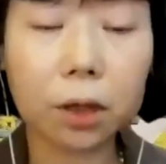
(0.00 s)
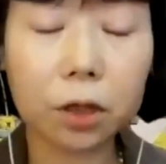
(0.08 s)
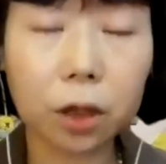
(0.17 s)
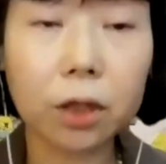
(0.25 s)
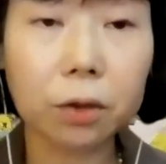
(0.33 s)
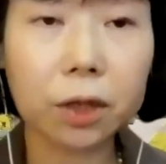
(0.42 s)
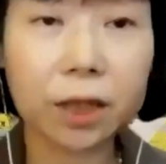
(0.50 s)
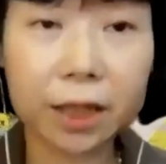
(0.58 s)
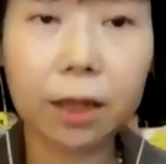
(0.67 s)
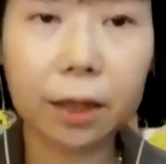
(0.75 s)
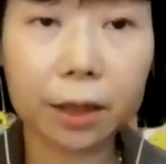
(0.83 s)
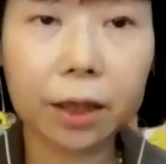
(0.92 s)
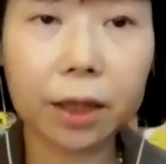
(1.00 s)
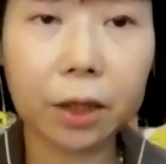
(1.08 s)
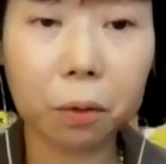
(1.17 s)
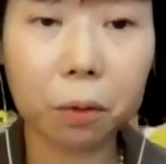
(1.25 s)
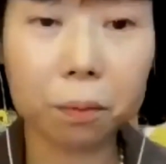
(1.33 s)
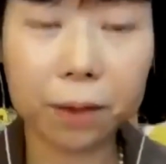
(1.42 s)
situation is really
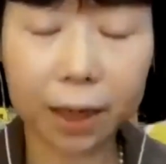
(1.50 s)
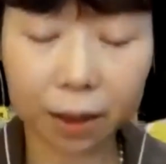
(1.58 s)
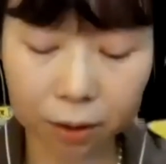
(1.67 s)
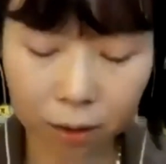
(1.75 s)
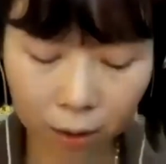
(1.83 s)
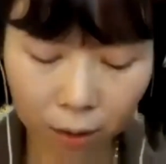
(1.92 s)
complex.